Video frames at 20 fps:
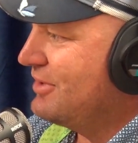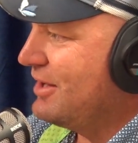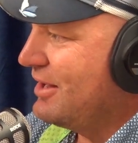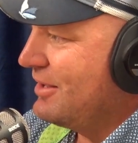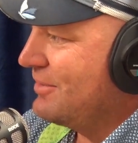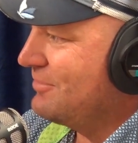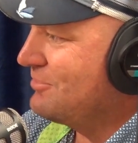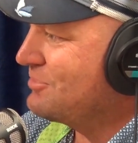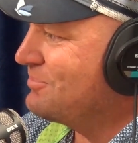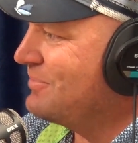
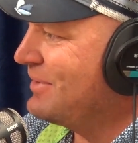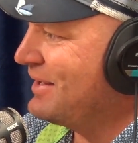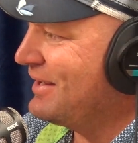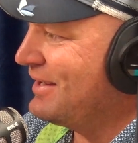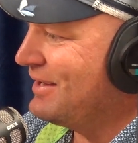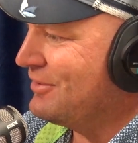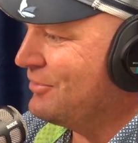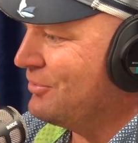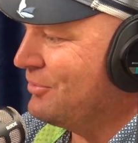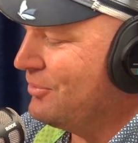names
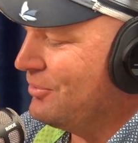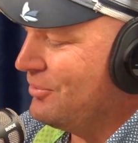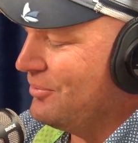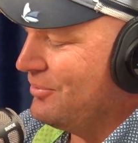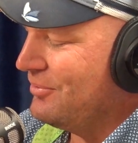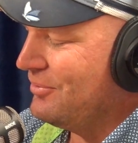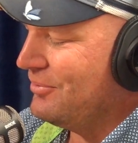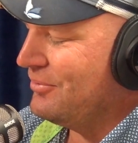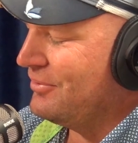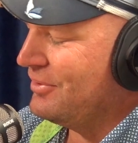mean or
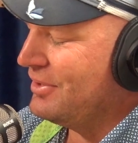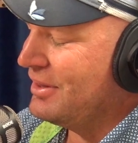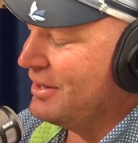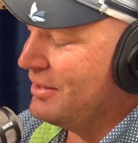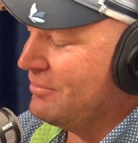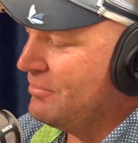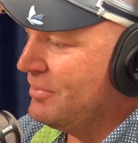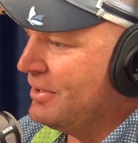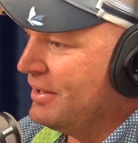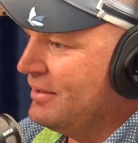
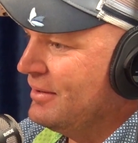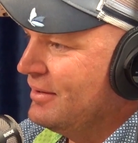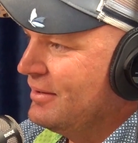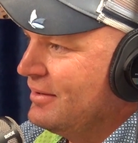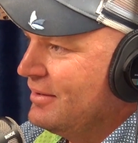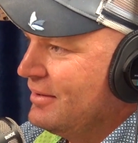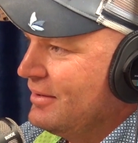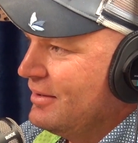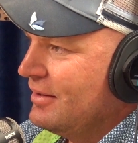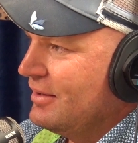anything. But
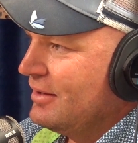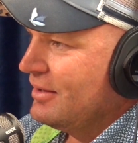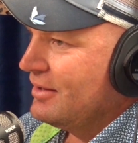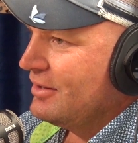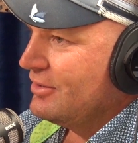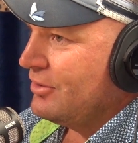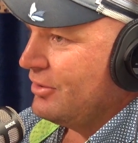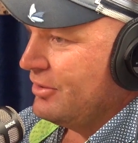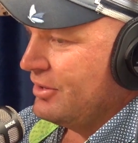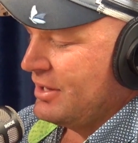
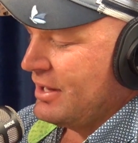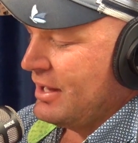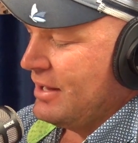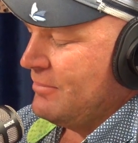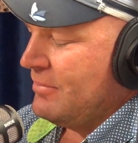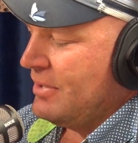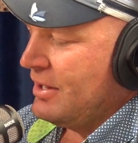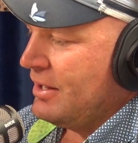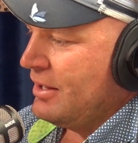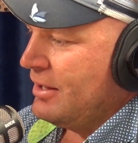Dolly
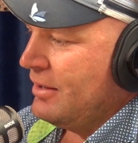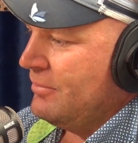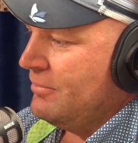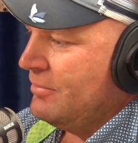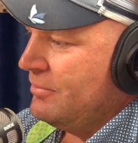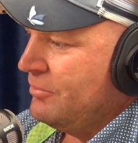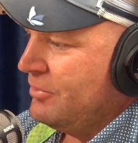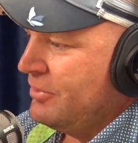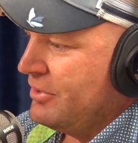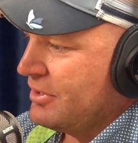came home
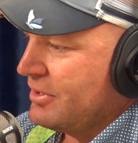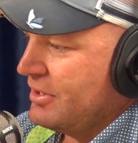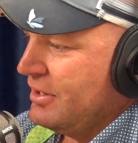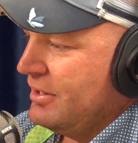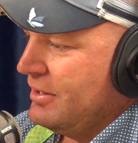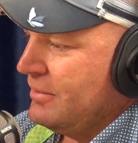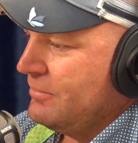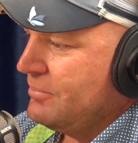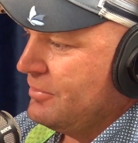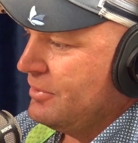and we were at
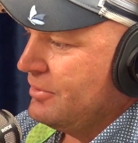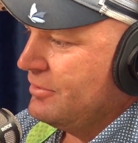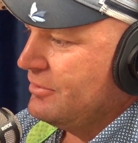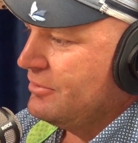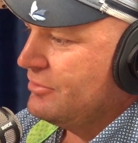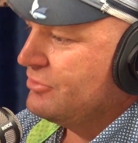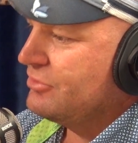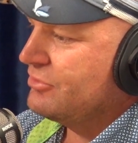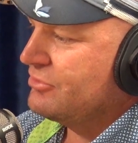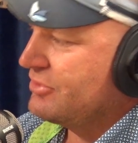camp and
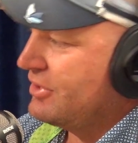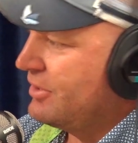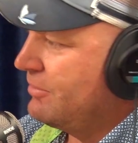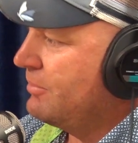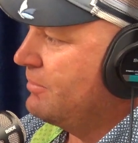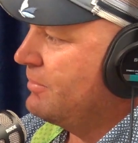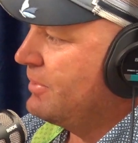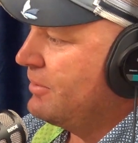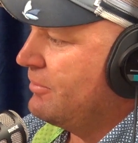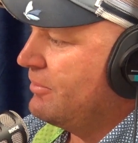she was telling
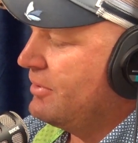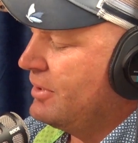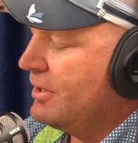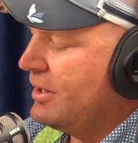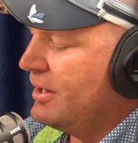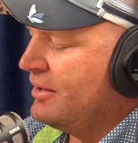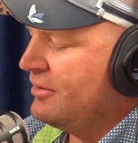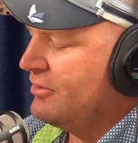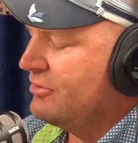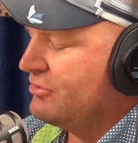me about it one day,
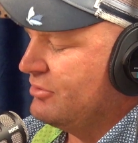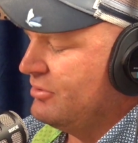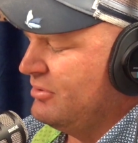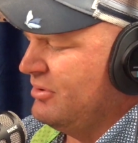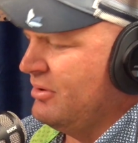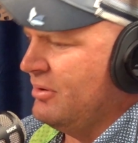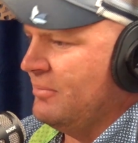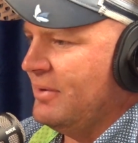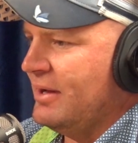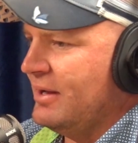and I said,
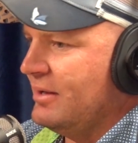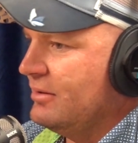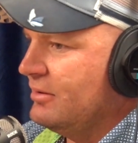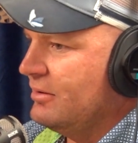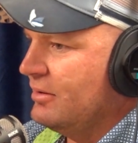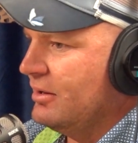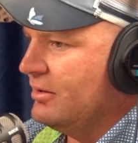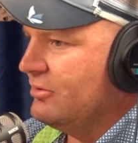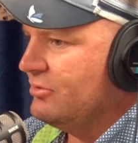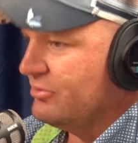oh, mate,
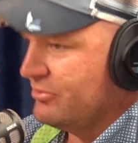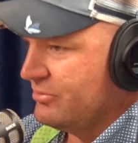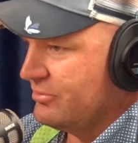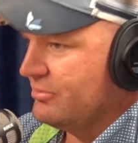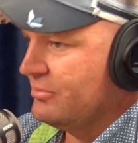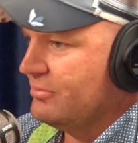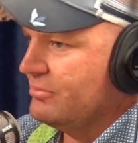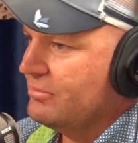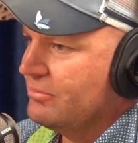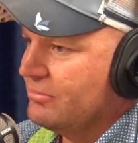
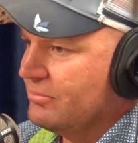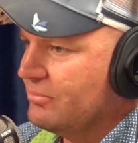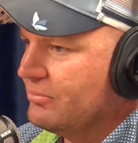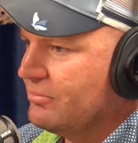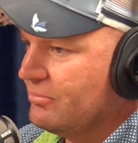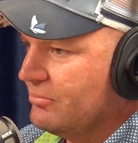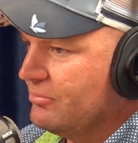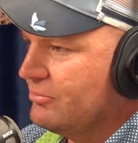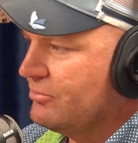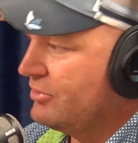just
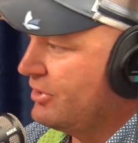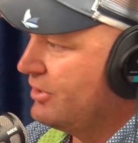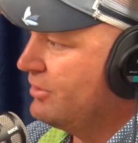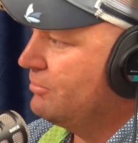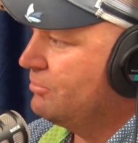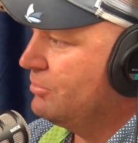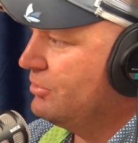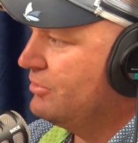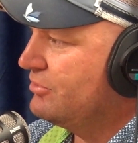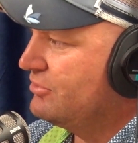tell
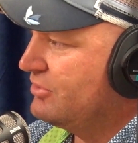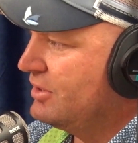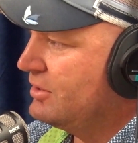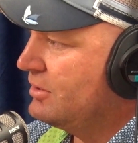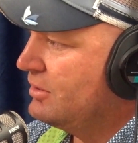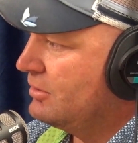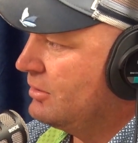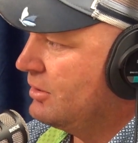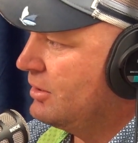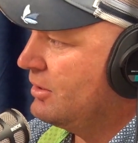him, pull his head
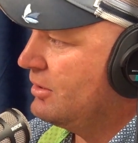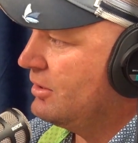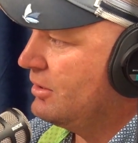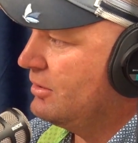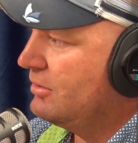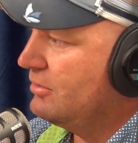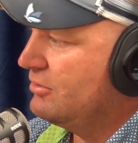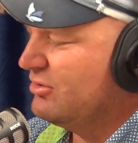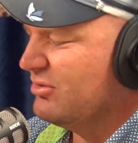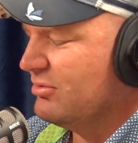in,
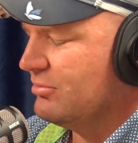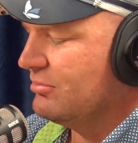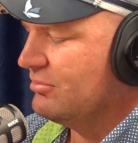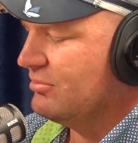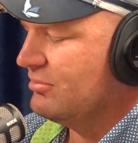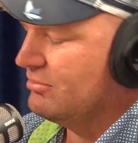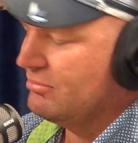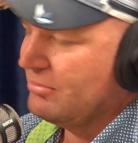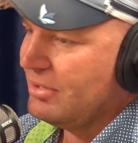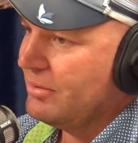
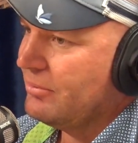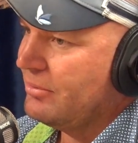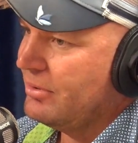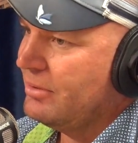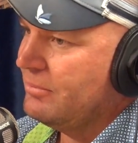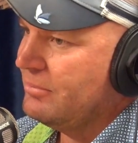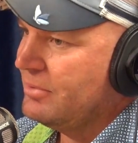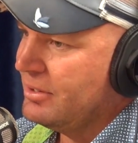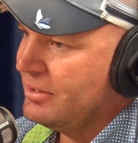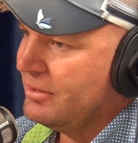don't worry
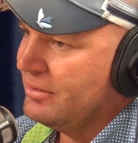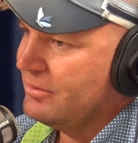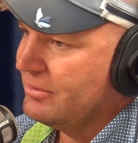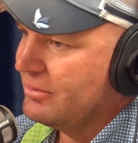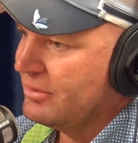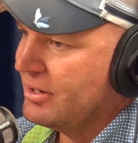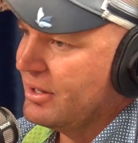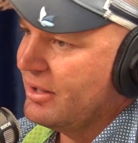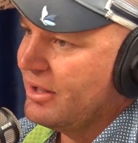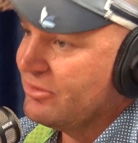about it,
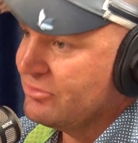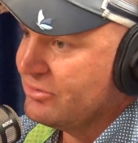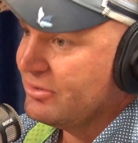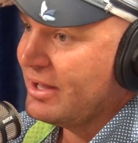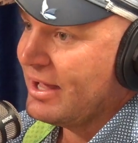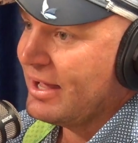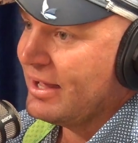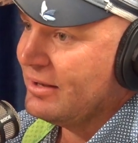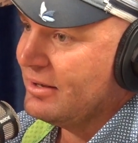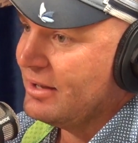as a
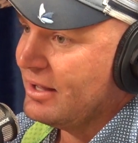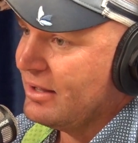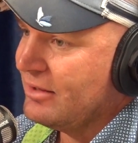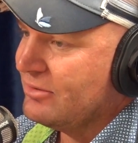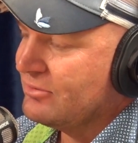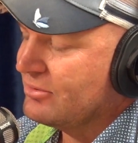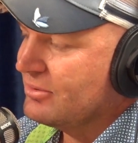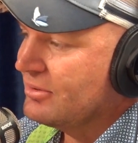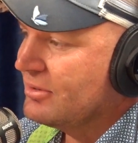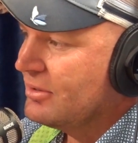dad
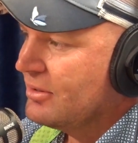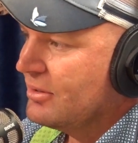does. And